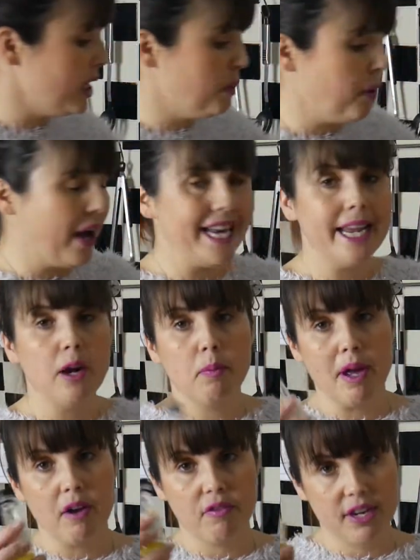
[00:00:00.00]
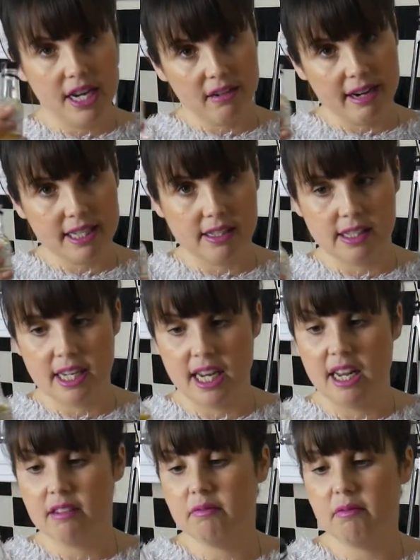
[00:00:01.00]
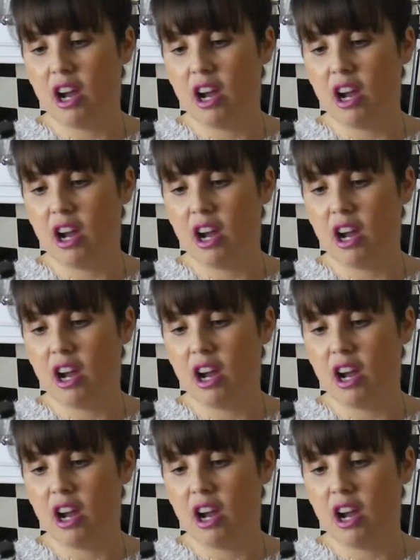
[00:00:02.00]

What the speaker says: to put a little bit of vanilla essence in it,